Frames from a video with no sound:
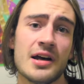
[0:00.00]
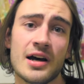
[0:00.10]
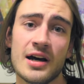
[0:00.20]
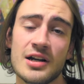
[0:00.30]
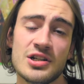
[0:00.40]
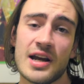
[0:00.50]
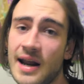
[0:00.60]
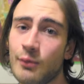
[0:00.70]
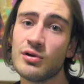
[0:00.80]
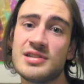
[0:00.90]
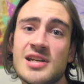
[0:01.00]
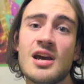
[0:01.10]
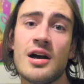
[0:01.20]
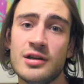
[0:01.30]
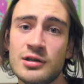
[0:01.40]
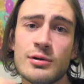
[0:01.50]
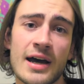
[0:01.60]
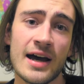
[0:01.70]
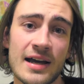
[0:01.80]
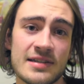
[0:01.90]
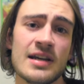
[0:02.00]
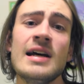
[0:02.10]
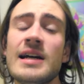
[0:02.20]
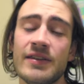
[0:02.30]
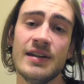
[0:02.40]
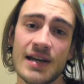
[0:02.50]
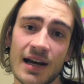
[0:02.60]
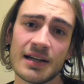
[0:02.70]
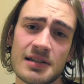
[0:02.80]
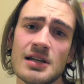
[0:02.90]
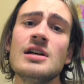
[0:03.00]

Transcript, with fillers: Hodge, and I will see you guys in the next